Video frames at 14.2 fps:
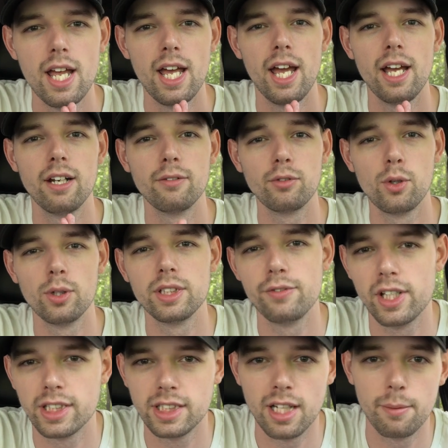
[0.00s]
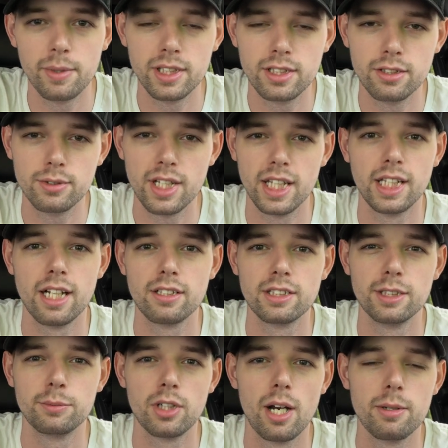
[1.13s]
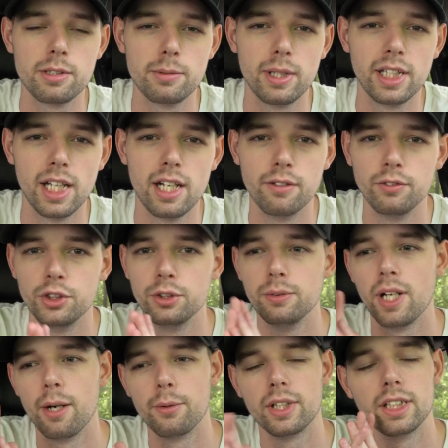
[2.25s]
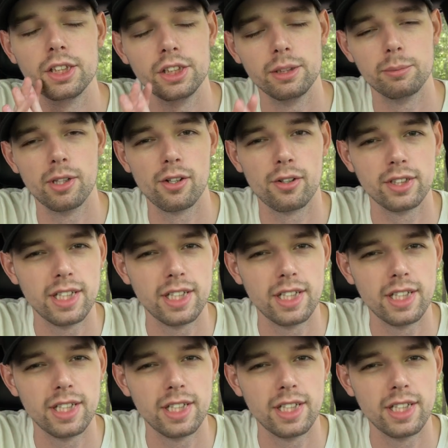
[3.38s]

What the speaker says: And of course, if you guys can get me to 10,000 subscribers by the end of June, I will get the Jeep logo